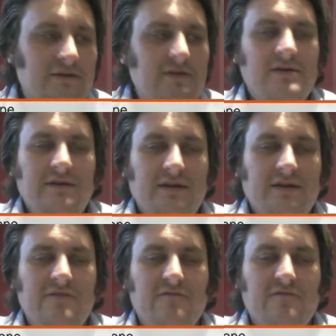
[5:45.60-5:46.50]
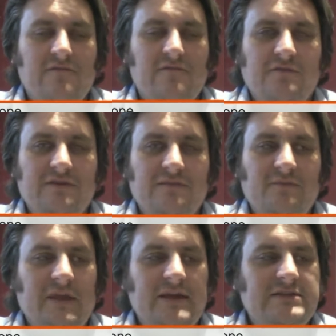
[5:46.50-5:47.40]
get involved.
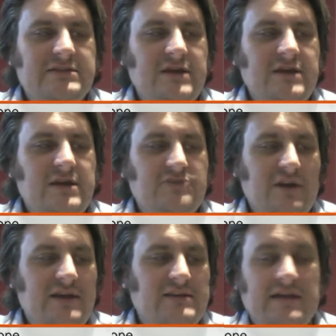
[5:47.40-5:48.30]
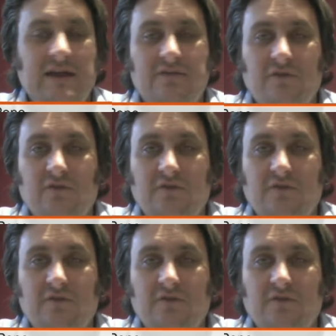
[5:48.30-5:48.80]
It's really easy to get involved.